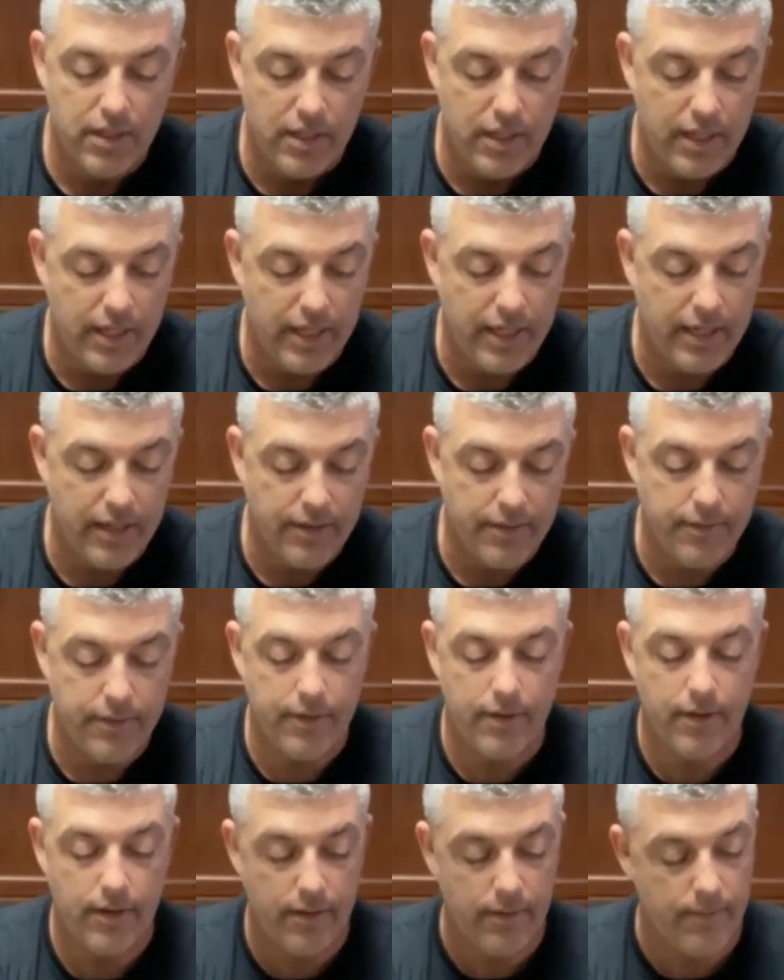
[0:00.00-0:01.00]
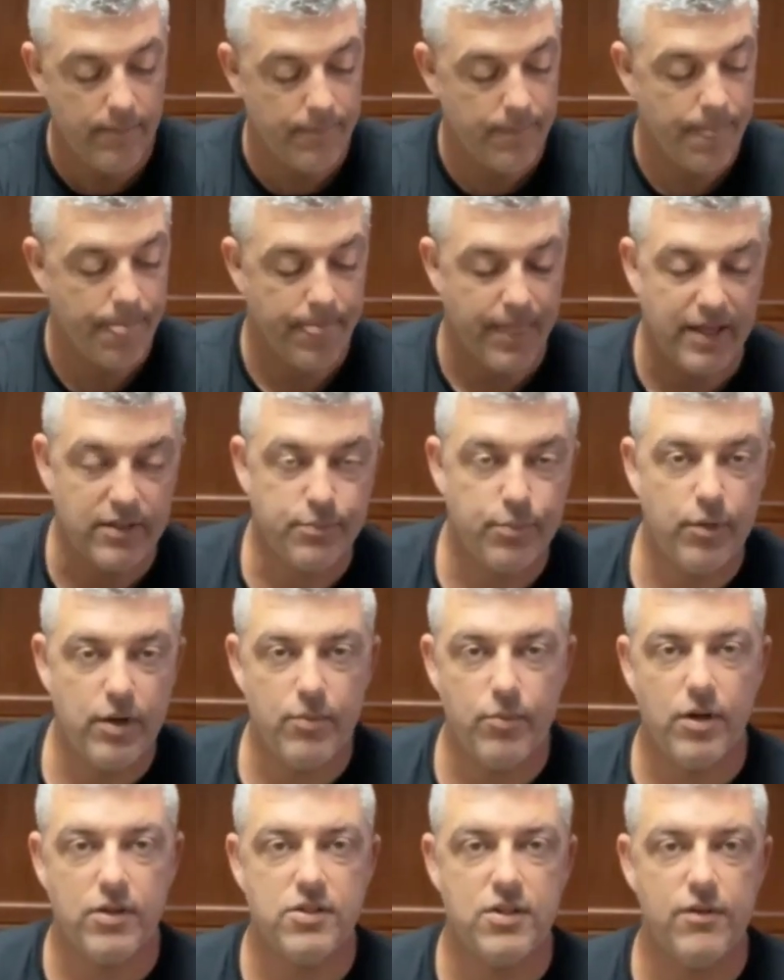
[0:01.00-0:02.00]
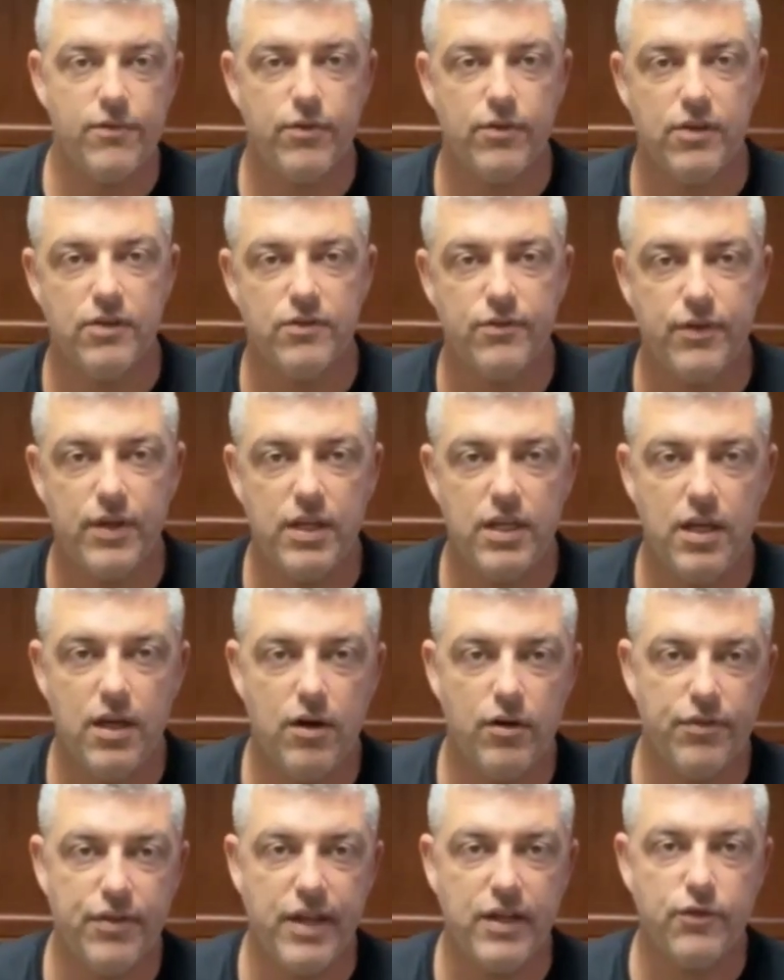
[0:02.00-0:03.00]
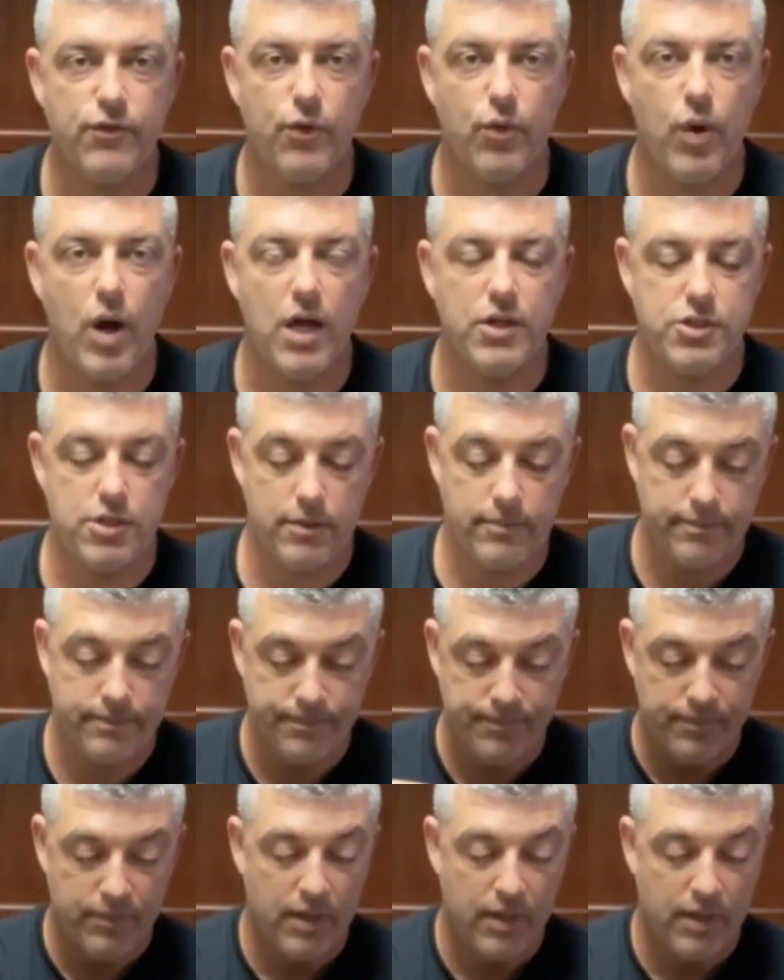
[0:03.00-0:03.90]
And that's pretty much it for this video. Thanks for watching.